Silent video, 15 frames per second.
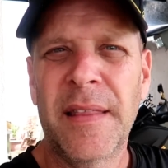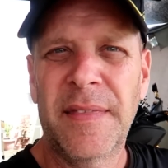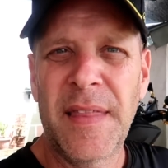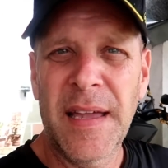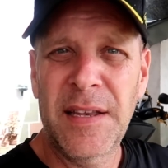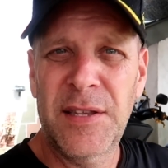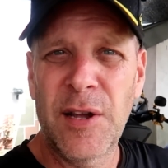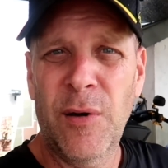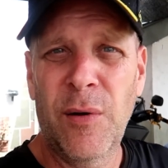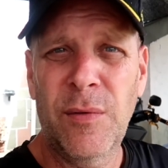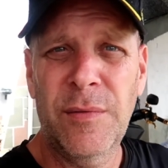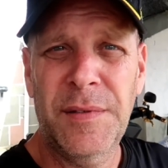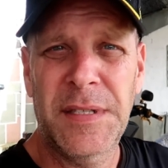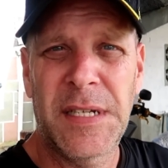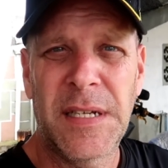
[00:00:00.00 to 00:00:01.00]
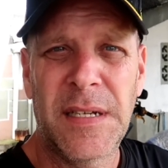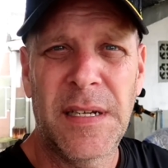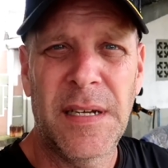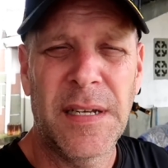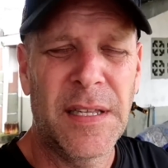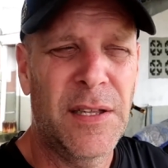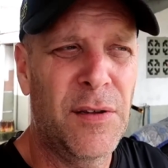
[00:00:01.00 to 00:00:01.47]
You
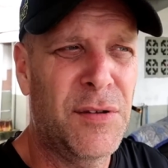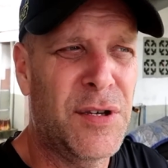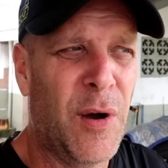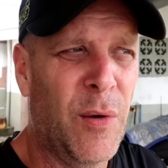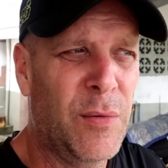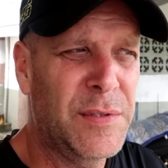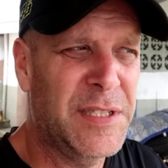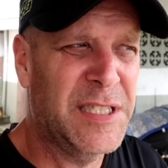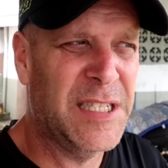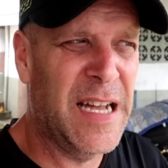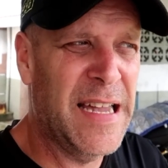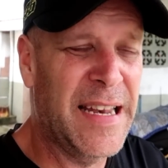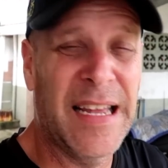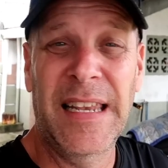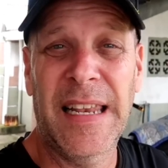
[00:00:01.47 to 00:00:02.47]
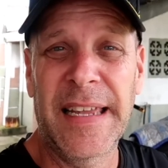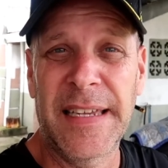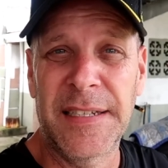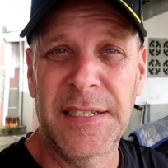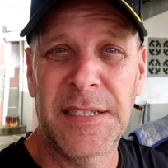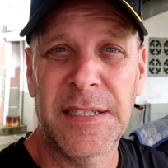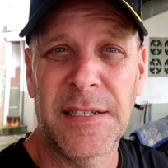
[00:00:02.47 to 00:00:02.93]
don't sign a
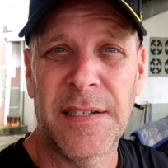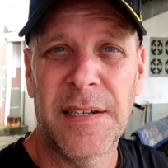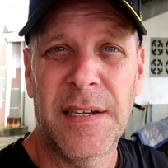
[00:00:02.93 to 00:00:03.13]
lease.